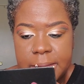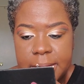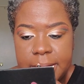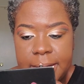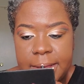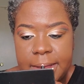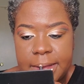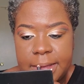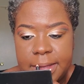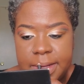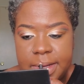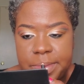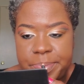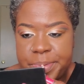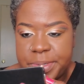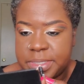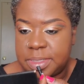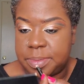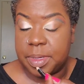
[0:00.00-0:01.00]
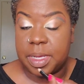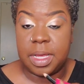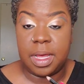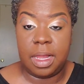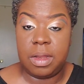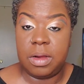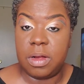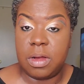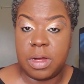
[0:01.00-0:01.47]
Now I could put some
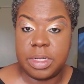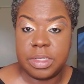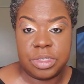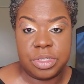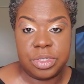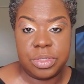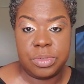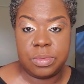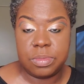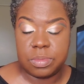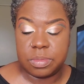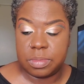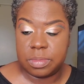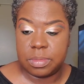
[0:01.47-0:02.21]
color on too.